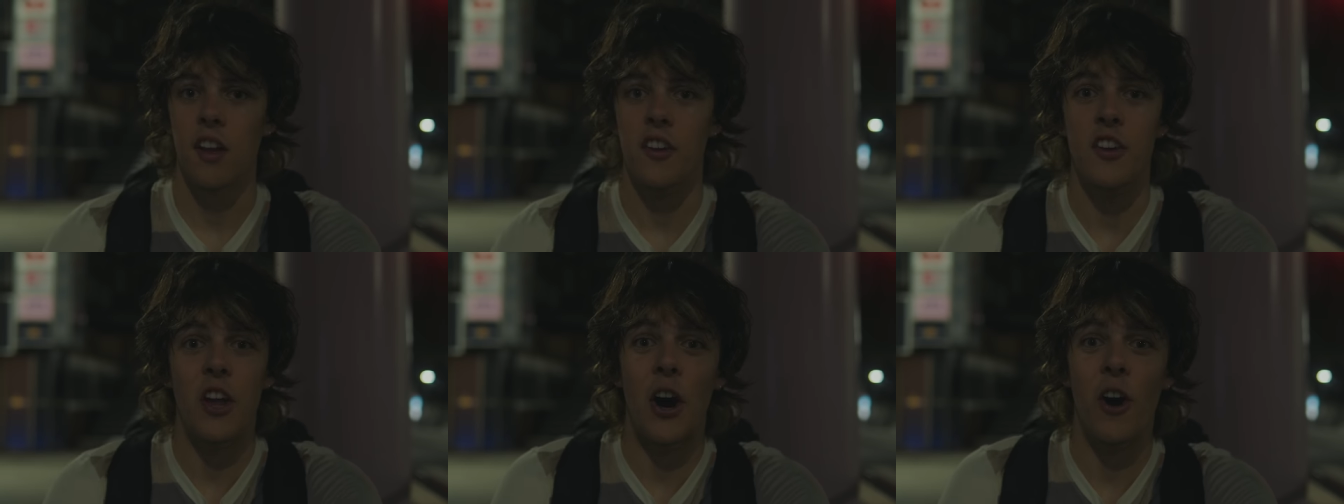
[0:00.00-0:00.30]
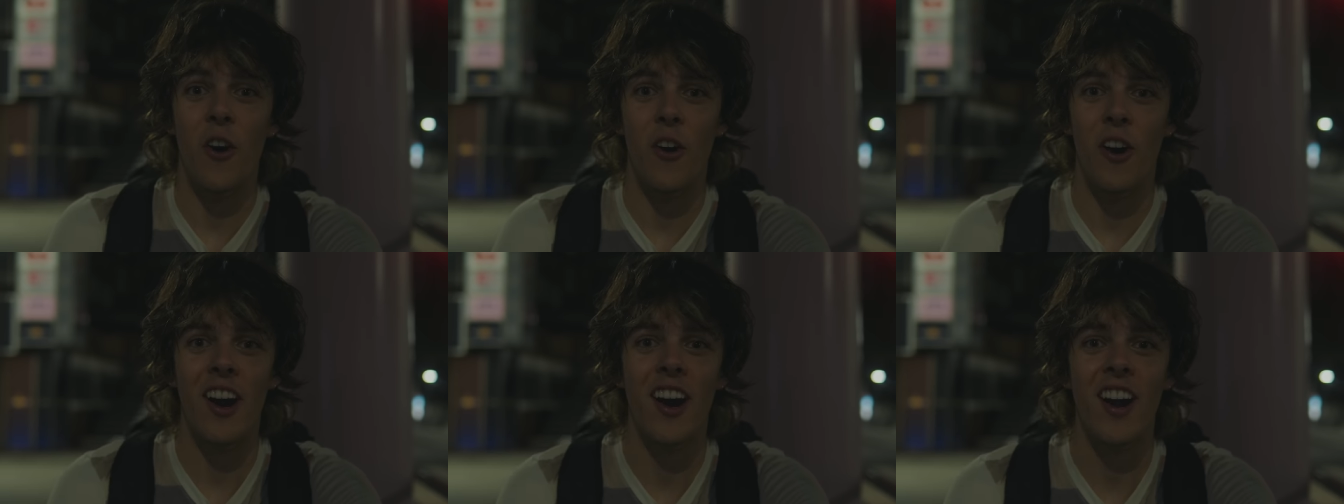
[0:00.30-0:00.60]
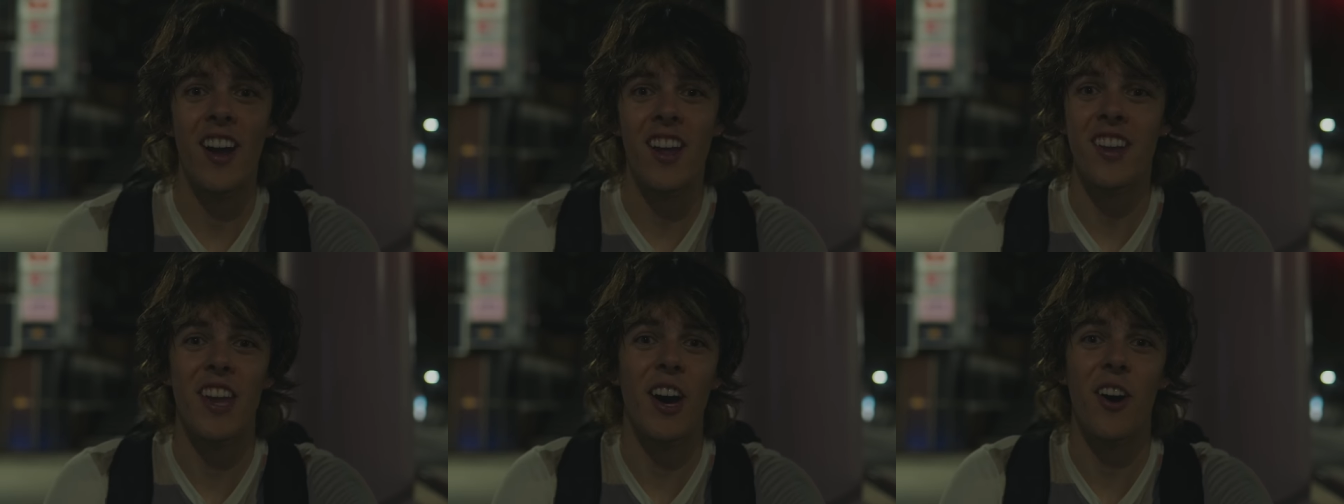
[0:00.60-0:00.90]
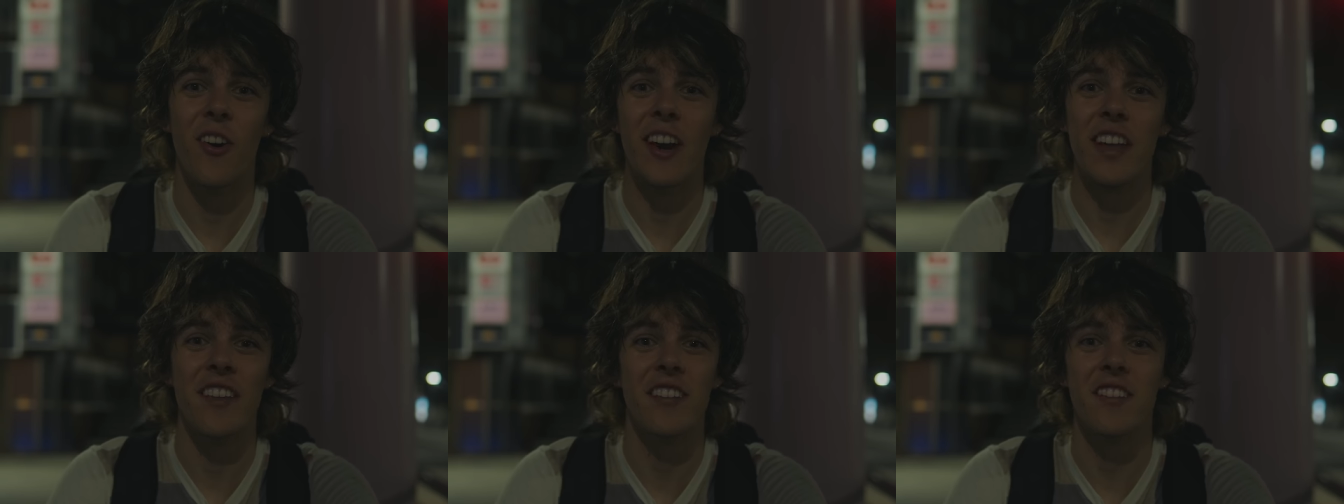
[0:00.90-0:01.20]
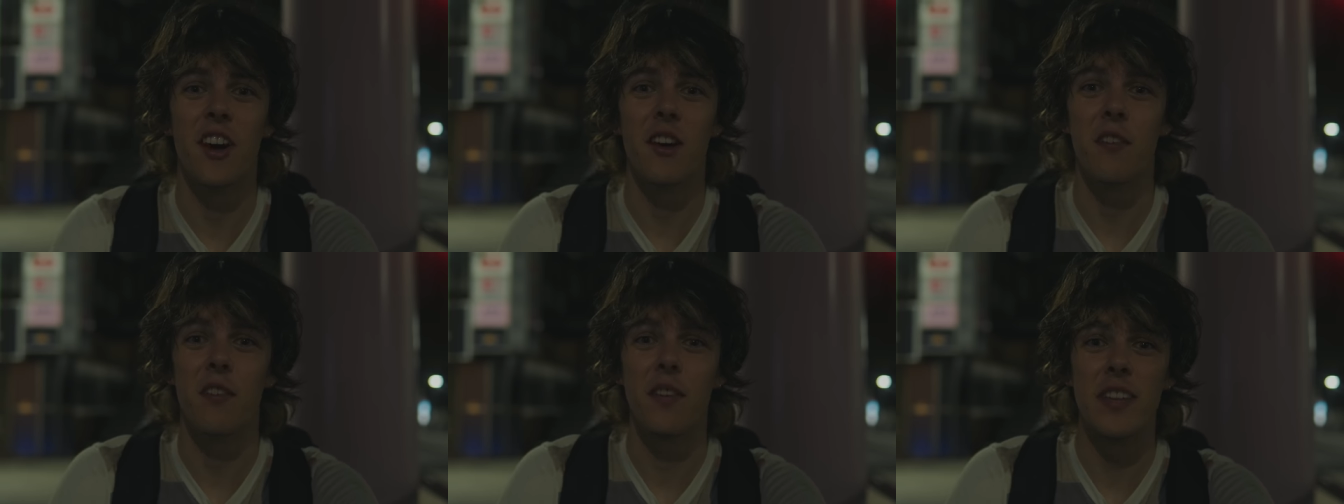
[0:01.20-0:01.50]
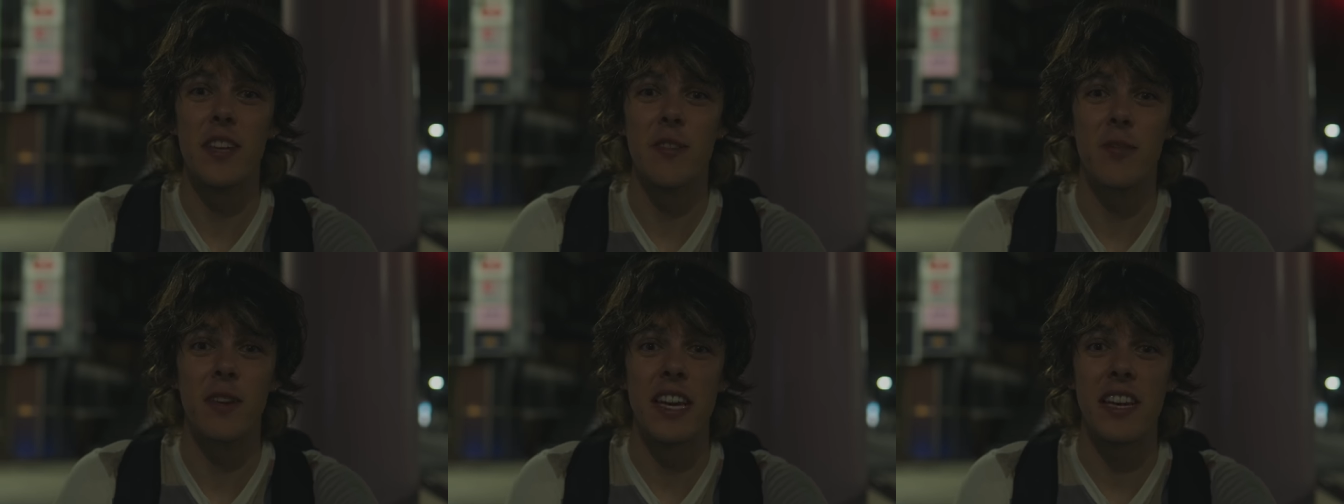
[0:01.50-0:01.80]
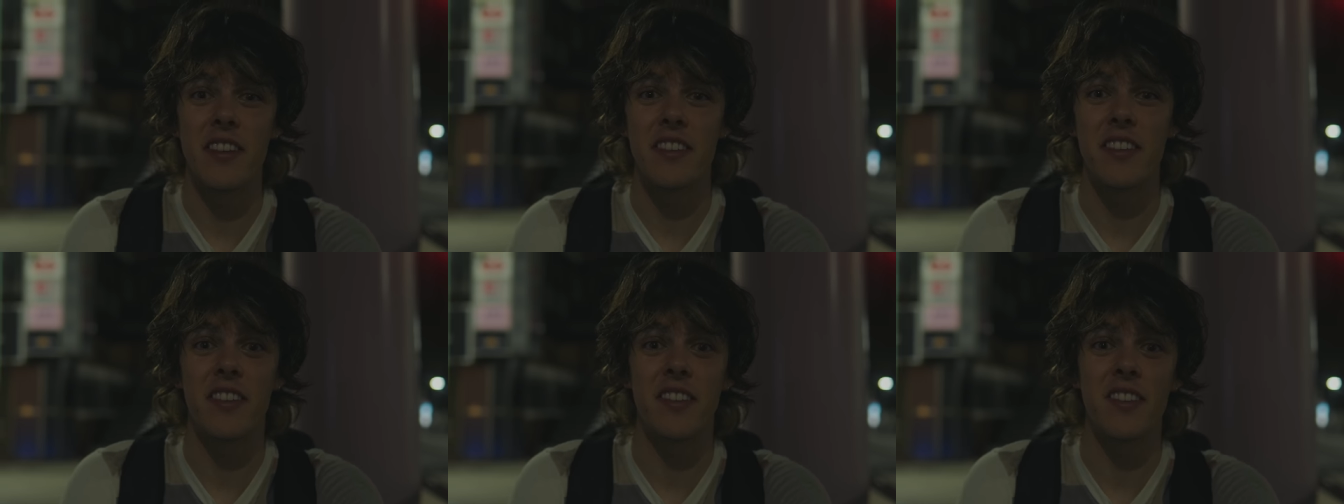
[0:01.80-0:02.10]
No, no, it's not 50
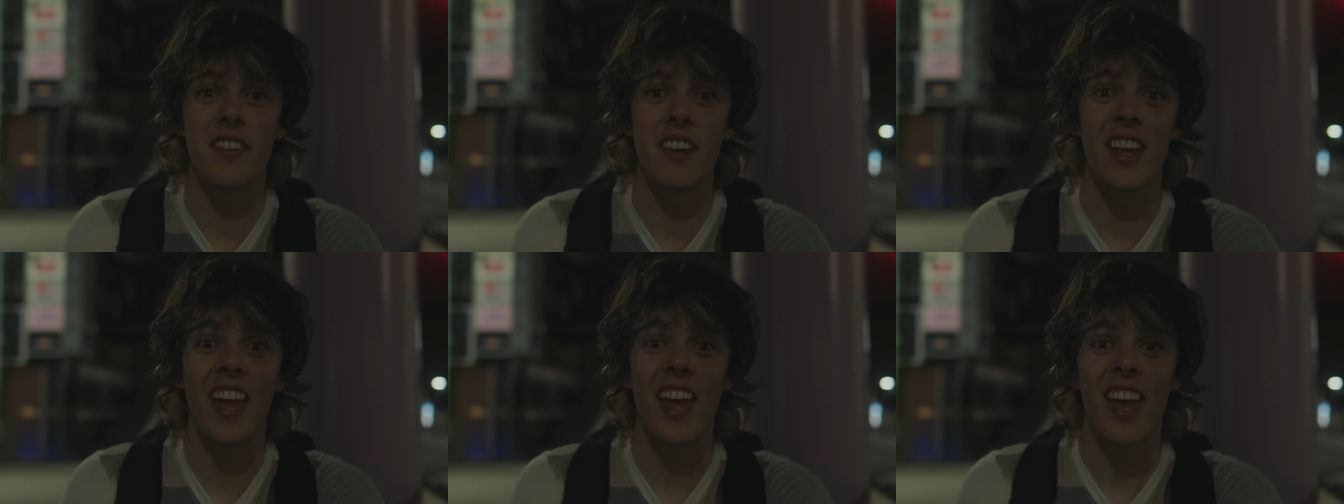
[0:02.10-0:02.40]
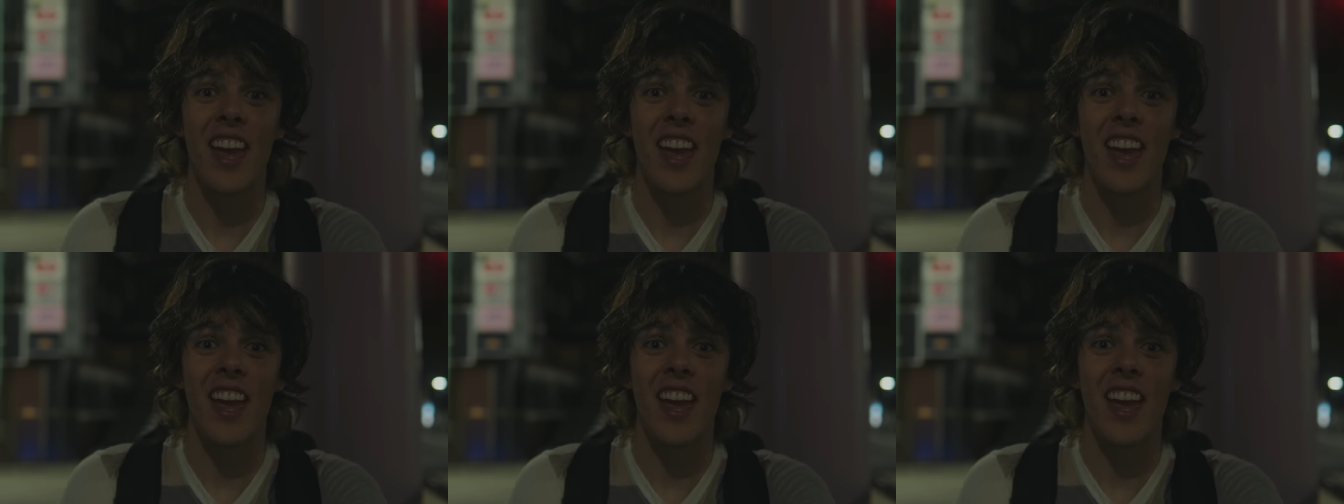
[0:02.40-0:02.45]
weeks. It's